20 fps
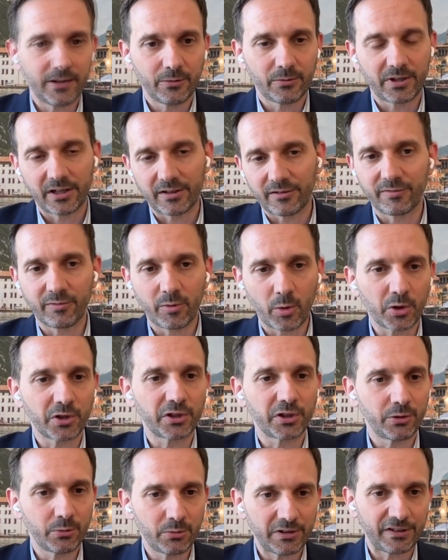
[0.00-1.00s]
You can
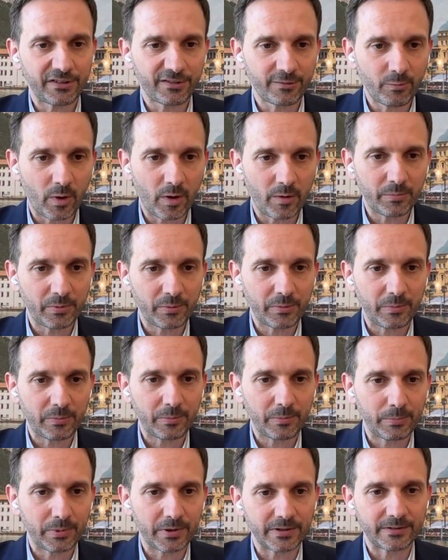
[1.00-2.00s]
fork Uniswap,
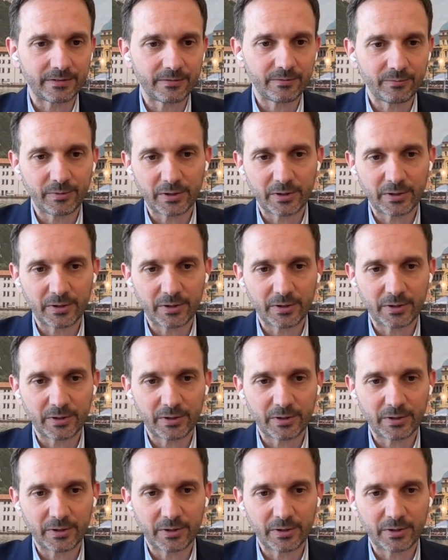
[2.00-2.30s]
but